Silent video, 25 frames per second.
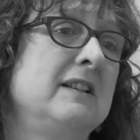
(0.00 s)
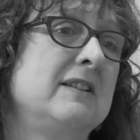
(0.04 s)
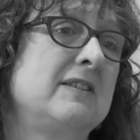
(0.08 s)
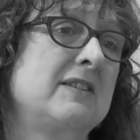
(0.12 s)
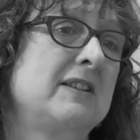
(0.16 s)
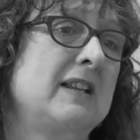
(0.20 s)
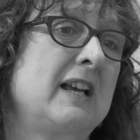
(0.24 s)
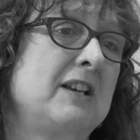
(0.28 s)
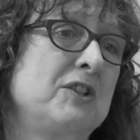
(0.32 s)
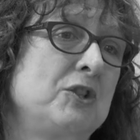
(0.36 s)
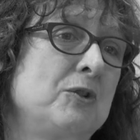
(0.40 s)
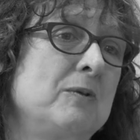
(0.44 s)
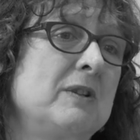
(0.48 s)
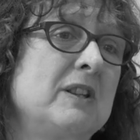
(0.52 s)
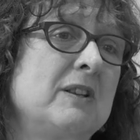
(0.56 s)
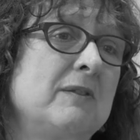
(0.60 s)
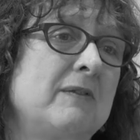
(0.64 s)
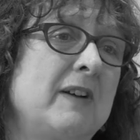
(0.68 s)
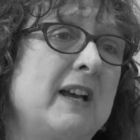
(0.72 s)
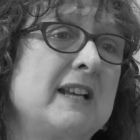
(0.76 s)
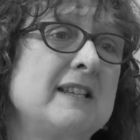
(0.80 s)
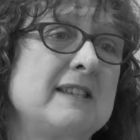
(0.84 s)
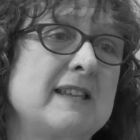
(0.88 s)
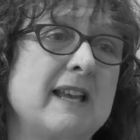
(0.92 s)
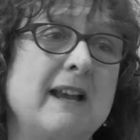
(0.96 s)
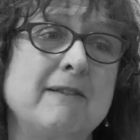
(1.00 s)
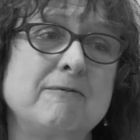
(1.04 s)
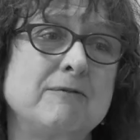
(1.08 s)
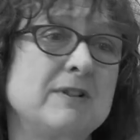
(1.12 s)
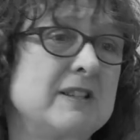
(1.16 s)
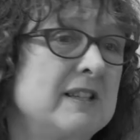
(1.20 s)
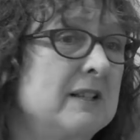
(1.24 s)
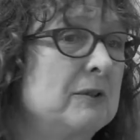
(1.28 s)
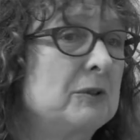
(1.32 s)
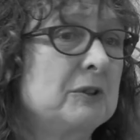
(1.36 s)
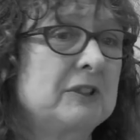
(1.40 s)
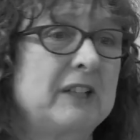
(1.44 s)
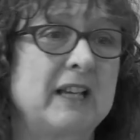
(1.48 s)
stares you in the face every
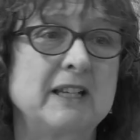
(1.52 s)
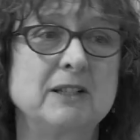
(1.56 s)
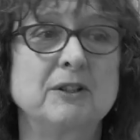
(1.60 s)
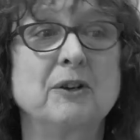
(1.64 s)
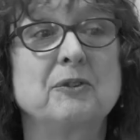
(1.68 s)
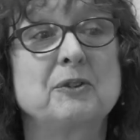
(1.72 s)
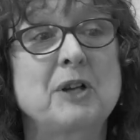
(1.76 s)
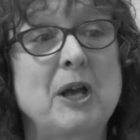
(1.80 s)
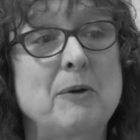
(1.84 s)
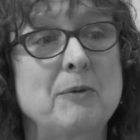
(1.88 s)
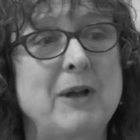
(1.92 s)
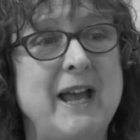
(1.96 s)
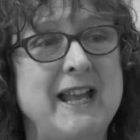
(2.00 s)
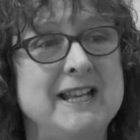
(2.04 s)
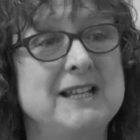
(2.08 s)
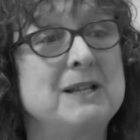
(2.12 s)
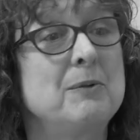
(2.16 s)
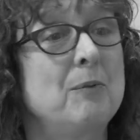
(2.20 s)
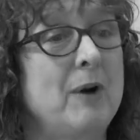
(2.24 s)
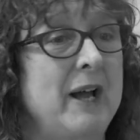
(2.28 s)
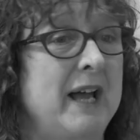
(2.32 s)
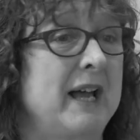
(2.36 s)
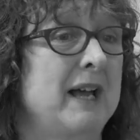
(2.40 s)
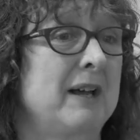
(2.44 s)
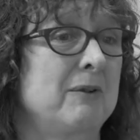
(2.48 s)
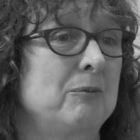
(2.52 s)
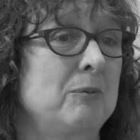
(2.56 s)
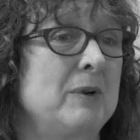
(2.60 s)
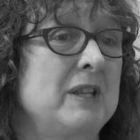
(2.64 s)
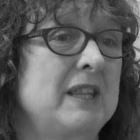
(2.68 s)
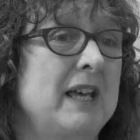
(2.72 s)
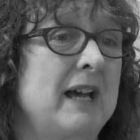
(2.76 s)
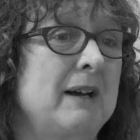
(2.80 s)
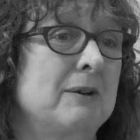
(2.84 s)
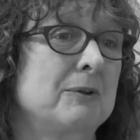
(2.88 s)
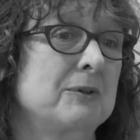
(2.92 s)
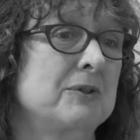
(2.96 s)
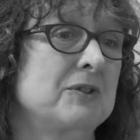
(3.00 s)
single day. You can't go anywhere
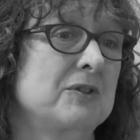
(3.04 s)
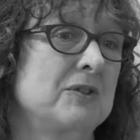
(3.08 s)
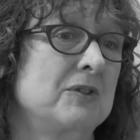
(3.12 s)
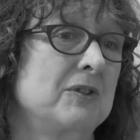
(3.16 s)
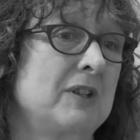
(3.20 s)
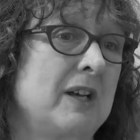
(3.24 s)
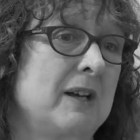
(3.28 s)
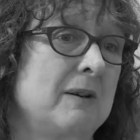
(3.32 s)
without